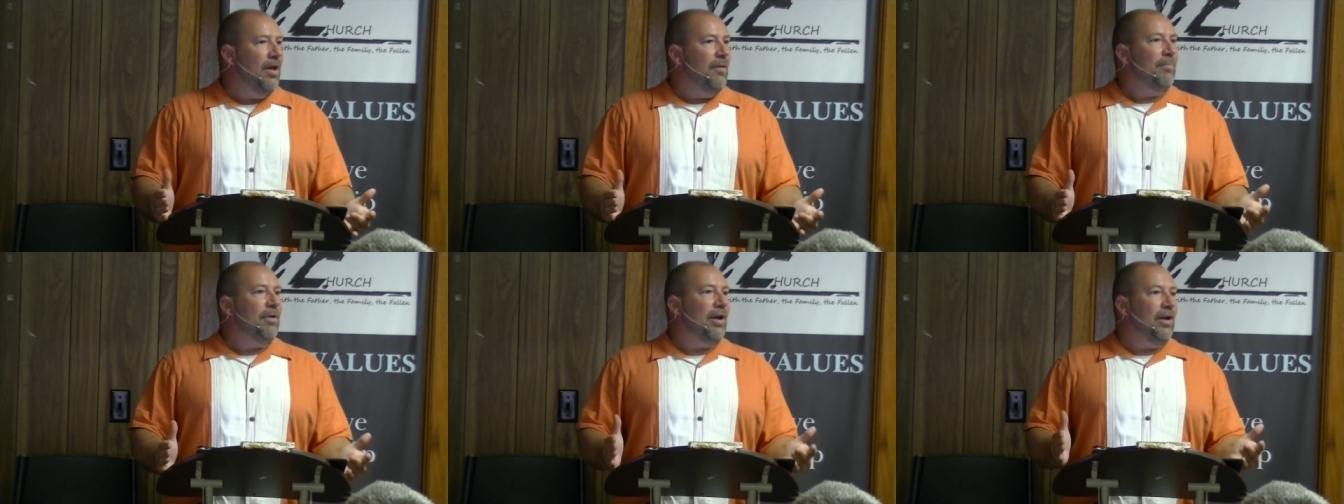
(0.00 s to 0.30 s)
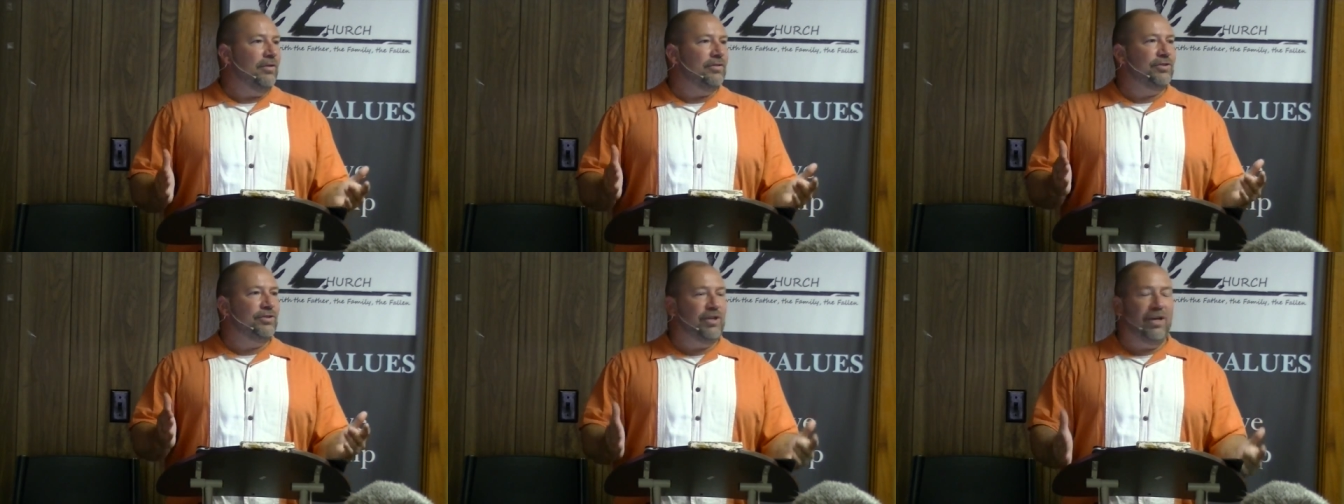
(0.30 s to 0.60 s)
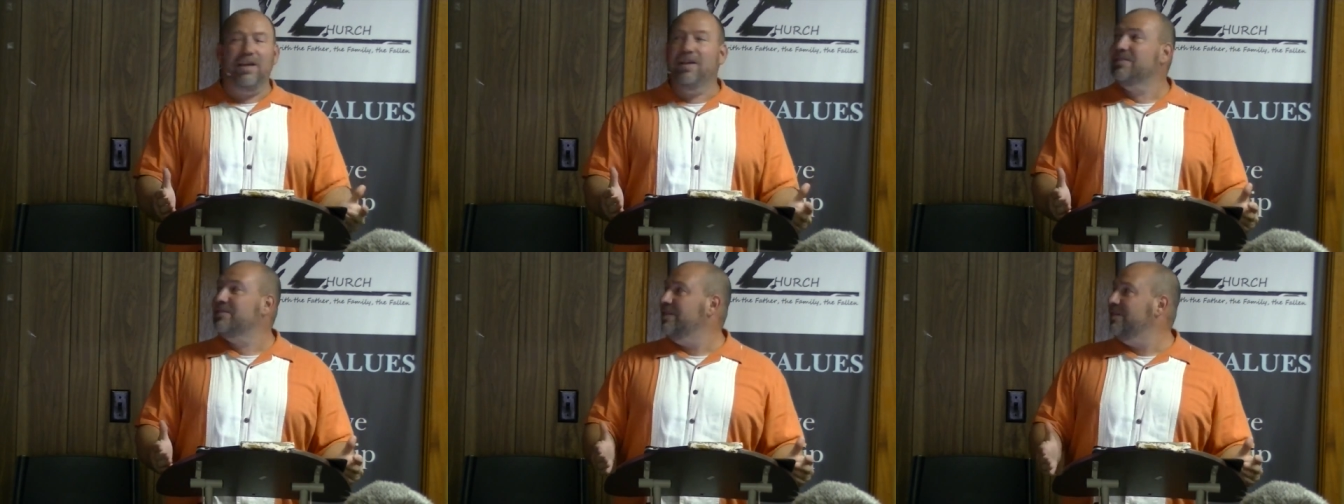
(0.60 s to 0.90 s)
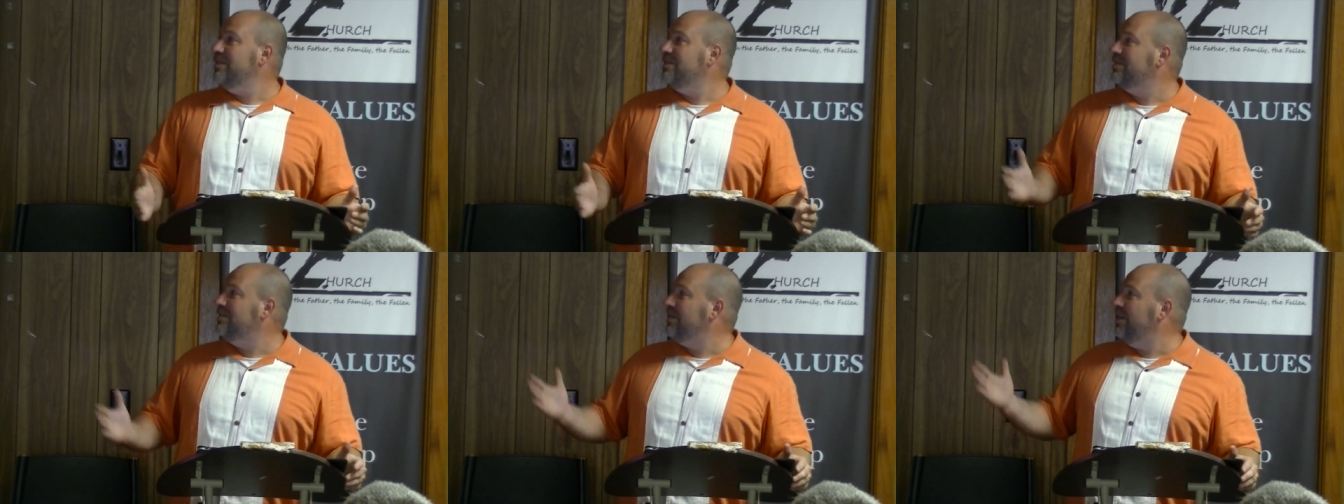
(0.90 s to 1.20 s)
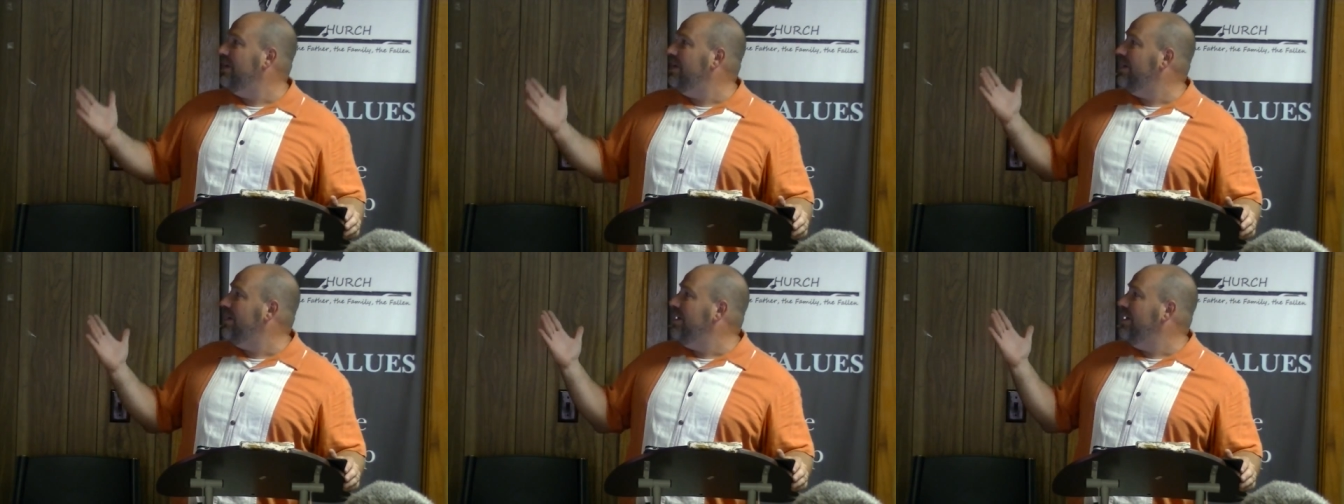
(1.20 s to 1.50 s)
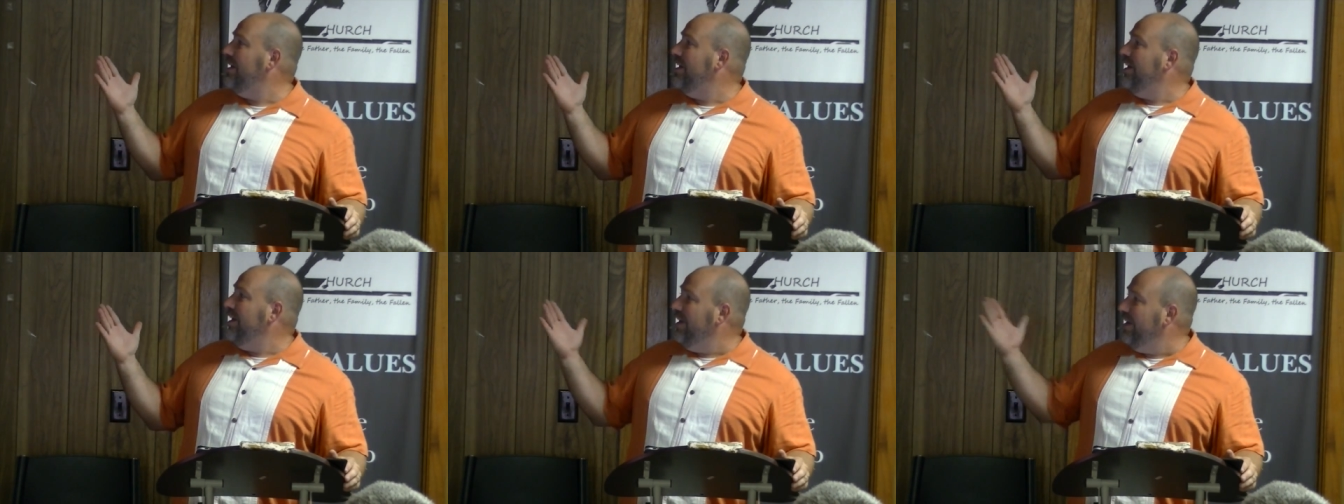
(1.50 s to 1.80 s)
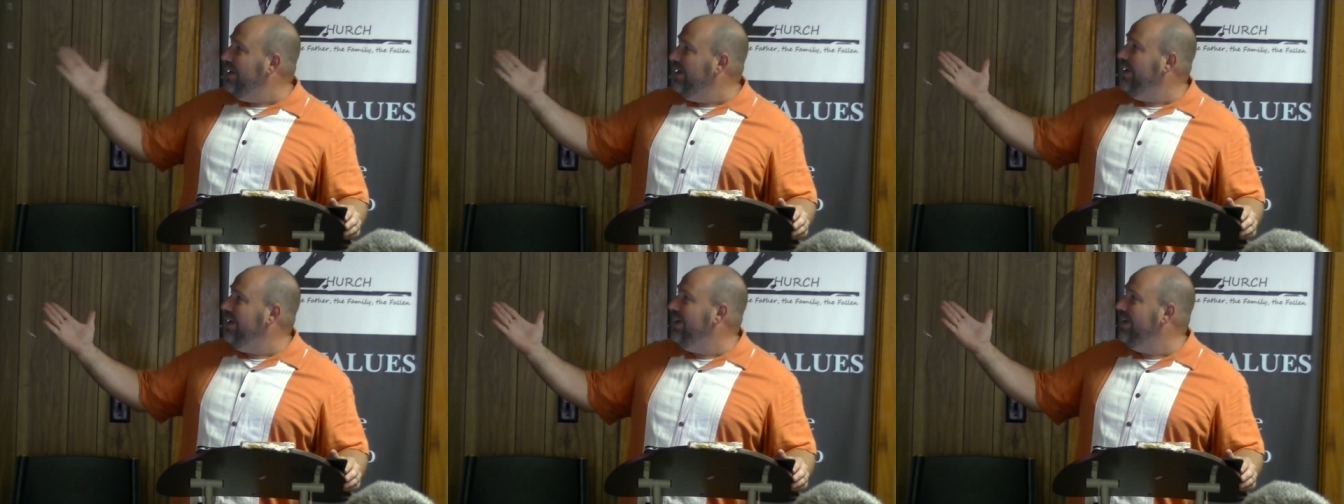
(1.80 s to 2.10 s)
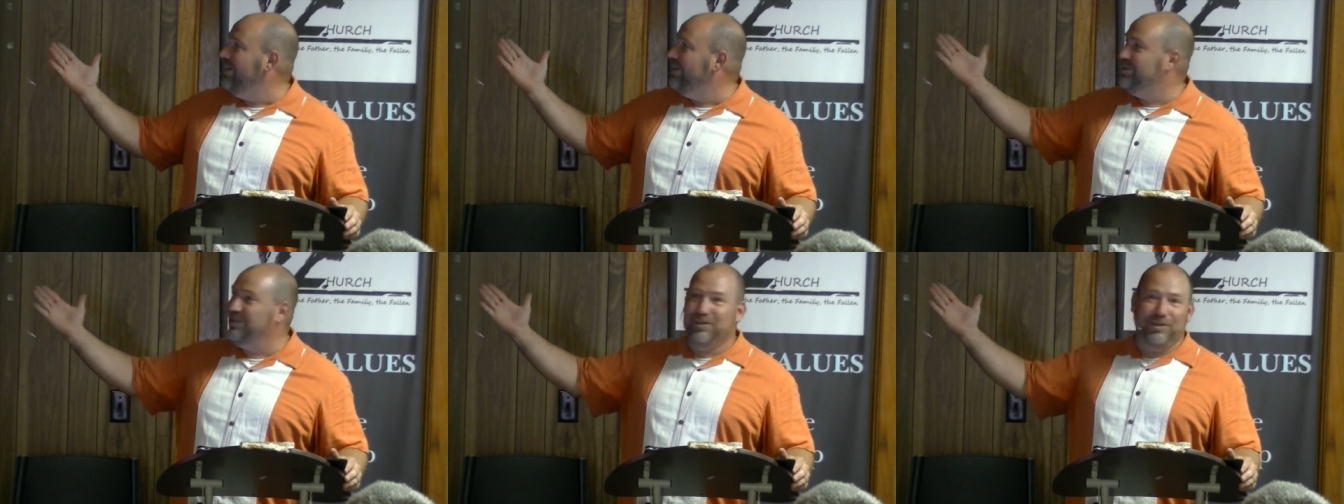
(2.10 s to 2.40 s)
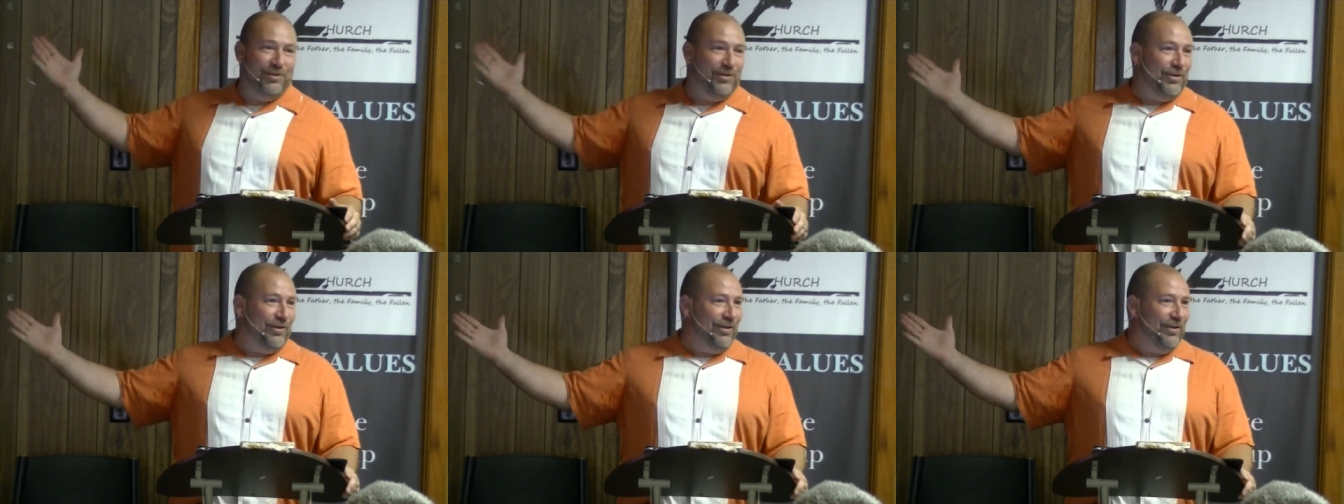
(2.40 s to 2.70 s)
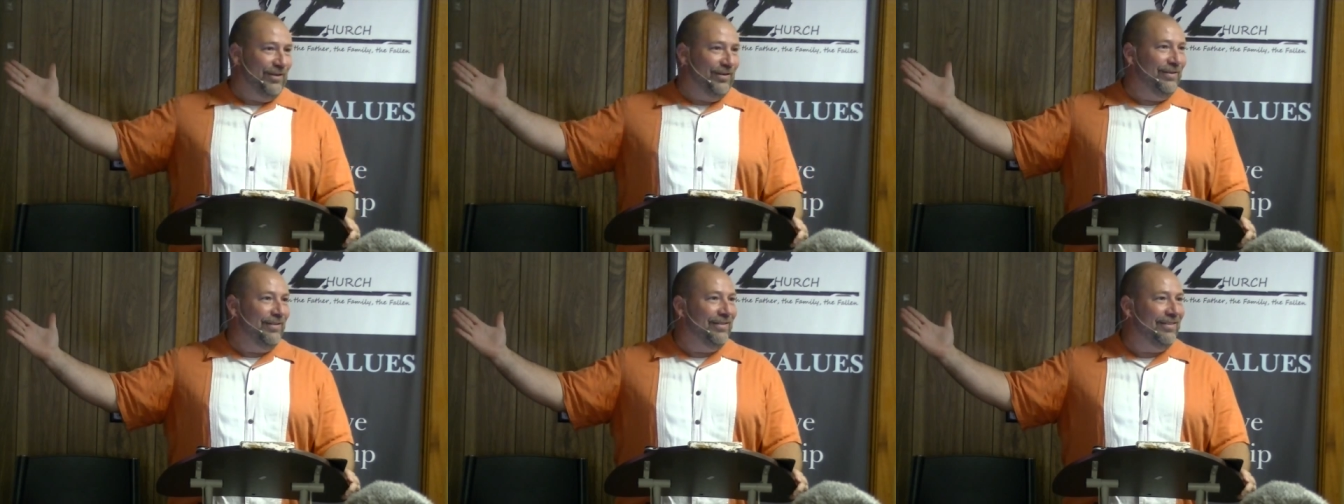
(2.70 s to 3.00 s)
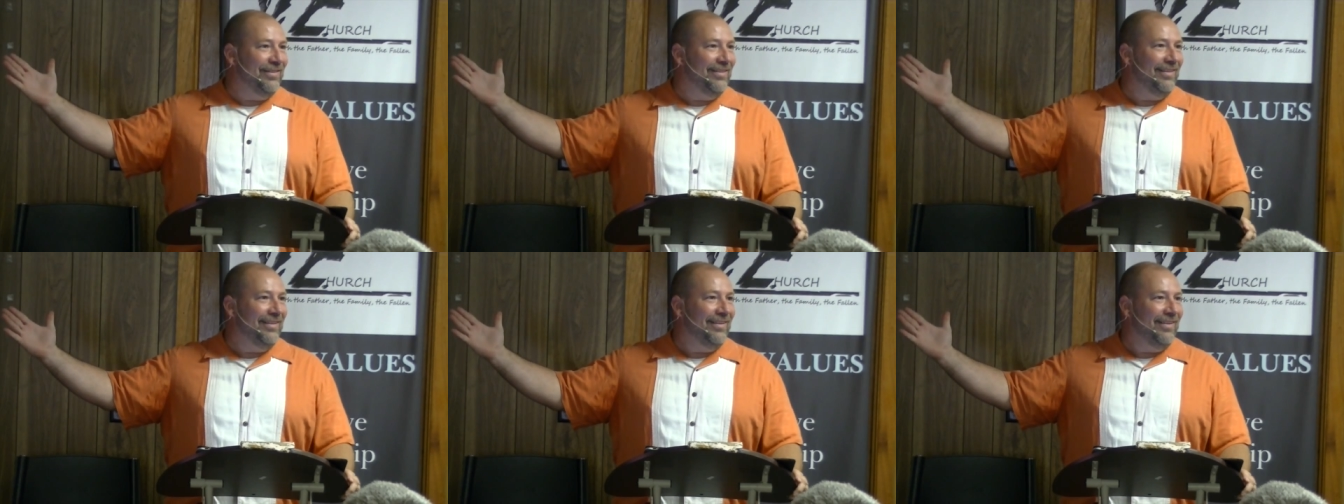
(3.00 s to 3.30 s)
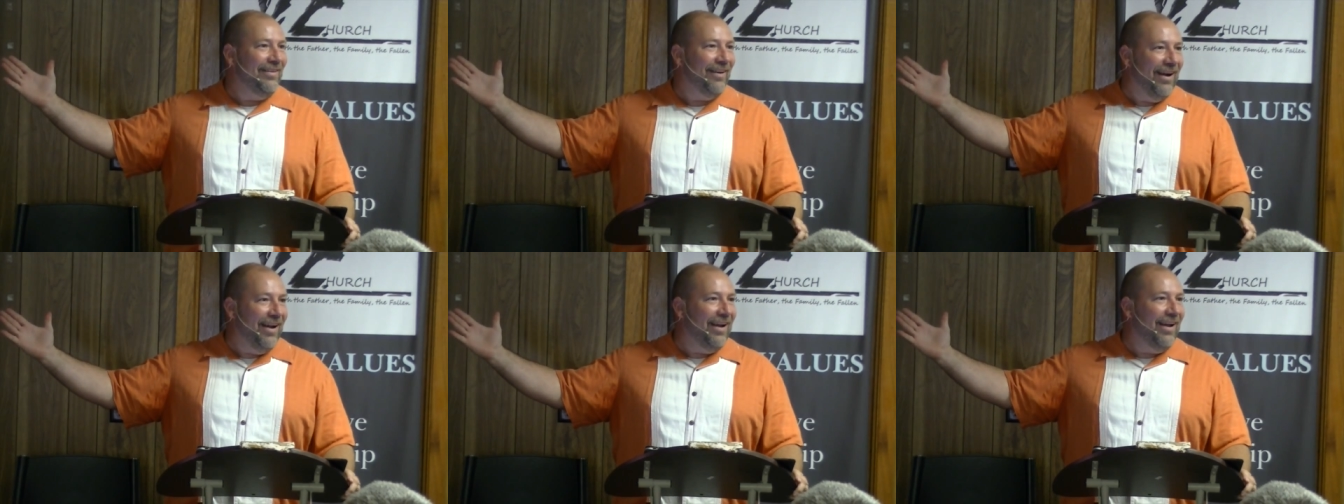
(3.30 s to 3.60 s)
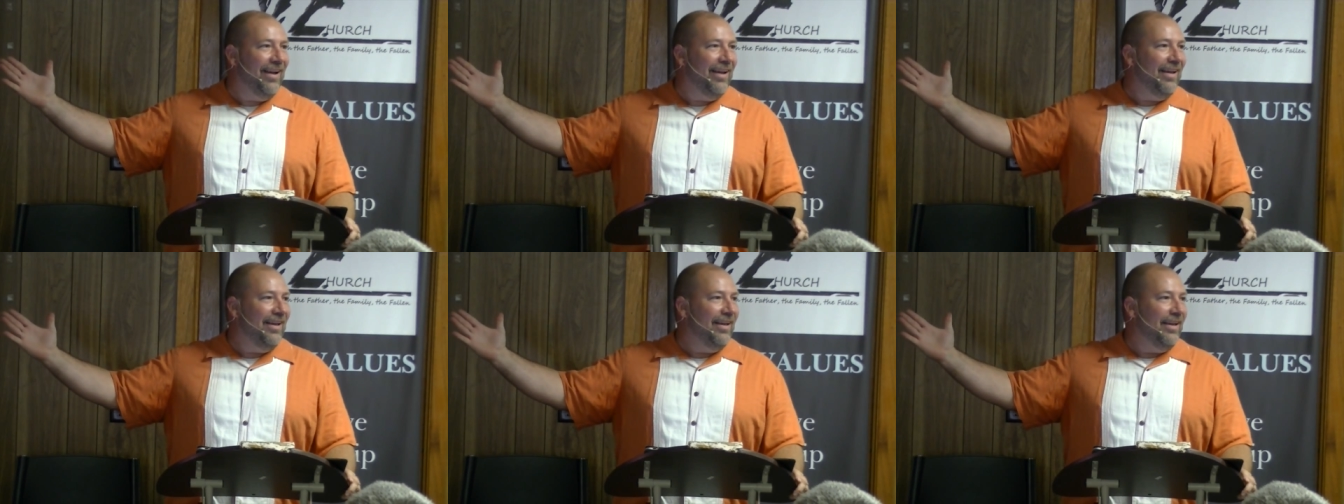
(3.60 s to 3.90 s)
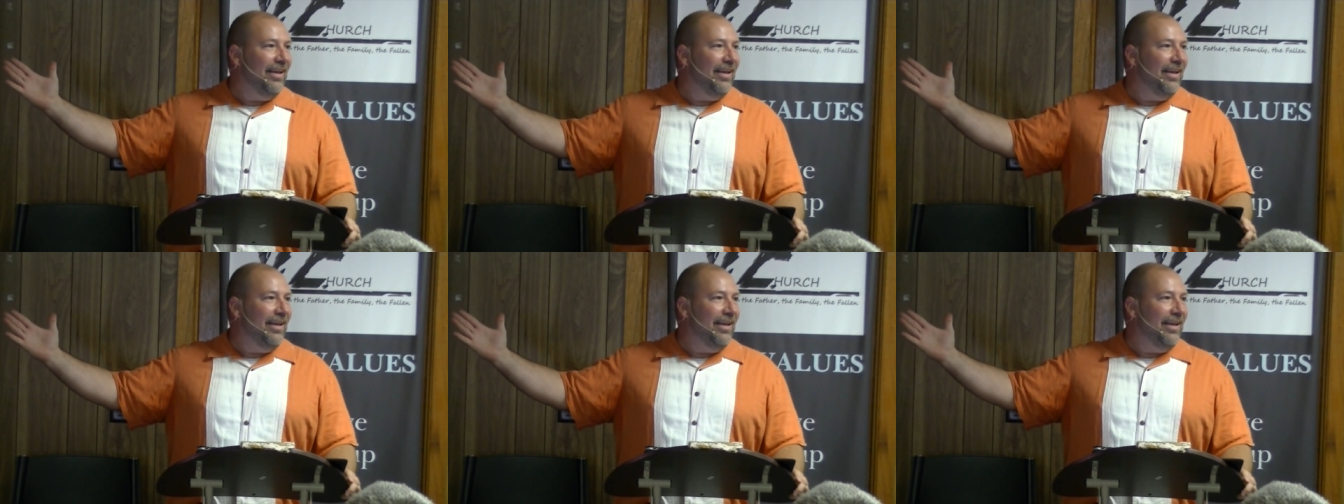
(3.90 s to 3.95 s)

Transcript: Because Jesus said he is the truth, right?